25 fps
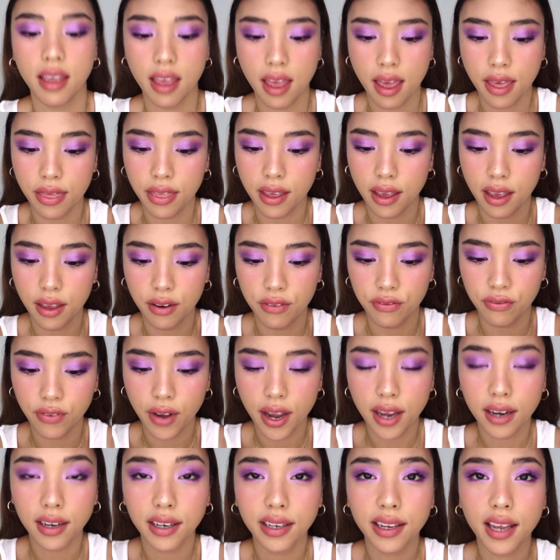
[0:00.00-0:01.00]
And then
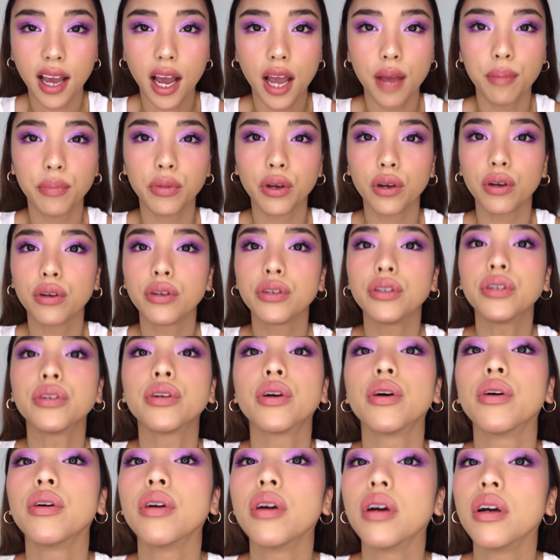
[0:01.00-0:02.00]
finally, I'm going to
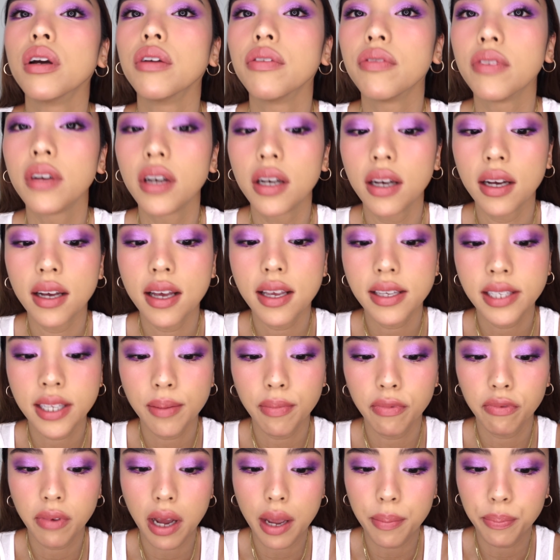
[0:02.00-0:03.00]
go over
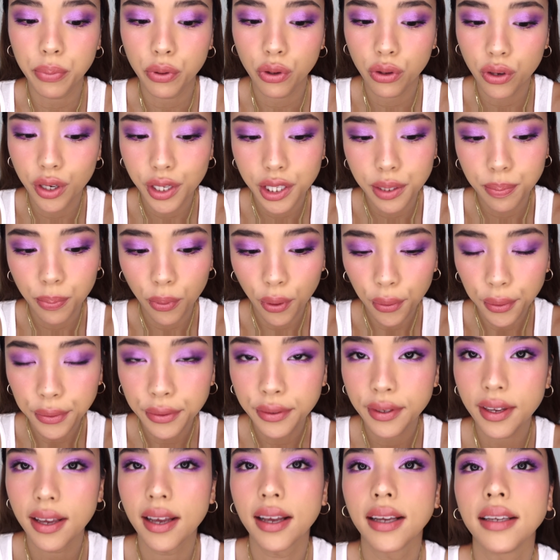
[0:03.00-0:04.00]
some of my beauty
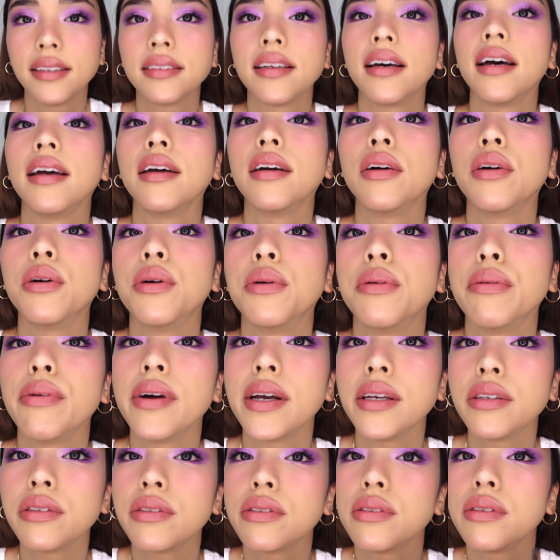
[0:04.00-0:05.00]
spots, as I
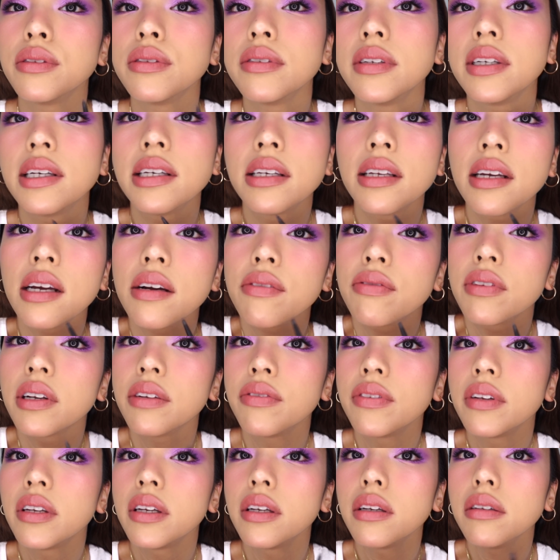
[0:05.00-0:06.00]
always do in every
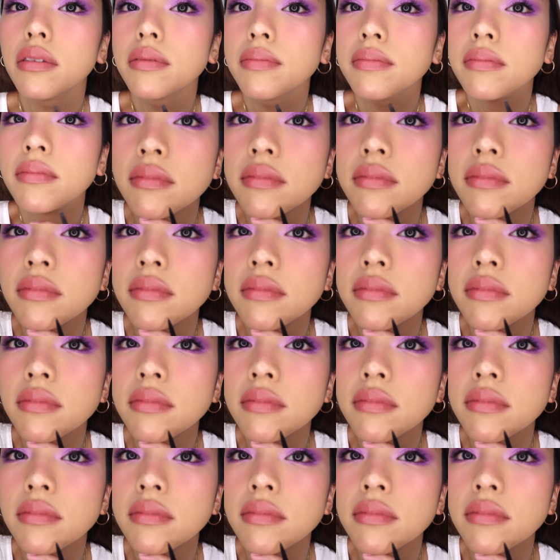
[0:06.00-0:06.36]
video.